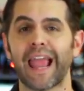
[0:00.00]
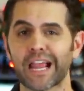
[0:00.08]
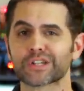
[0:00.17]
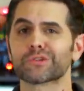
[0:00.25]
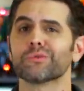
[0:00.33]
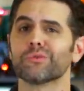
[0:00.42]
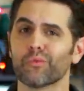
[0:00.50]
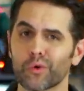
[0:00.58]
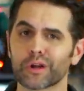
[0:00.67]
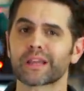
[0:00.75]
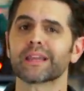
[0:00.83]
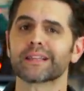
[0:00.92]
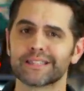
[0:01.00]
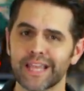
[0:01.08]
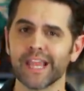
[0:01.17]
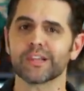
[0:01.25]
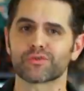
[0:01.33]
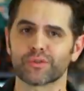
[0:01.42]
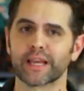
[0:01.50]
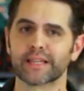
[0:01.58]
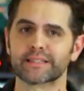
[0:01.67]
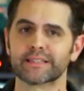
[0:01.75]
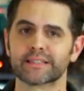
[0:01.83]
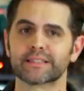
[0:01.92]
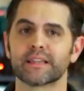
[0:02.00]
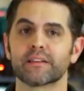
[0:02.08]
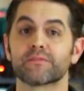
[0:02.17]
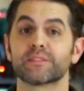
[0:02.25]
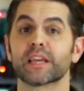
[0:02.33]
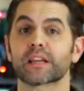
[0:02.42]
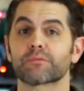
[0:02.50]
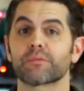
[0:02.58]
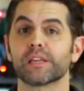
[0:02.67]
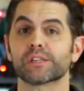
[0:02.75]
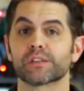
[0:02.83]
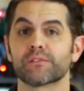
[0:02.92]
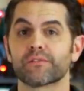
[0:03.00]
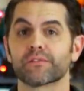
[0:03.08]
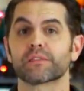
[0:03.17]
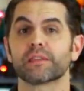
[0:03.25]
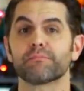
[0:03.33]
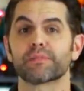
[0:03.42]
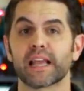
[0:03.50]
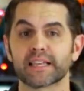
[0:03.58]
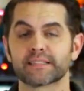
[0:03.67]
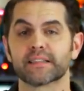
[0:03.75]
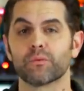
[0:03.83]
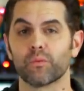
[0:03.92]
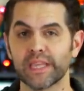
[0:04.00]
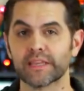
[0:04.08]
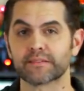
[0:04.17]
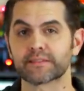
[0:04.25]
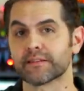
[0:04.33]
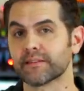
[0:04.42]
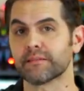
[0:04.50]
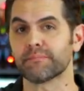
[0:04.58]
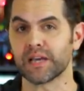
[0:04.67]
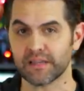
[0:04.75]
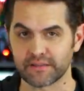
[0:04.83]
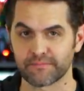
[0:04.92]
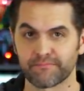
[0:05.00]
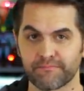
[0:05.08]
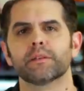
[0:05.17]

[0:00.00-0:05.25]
actual working tank treads instead of decoration for the plastic wheels on the bottom.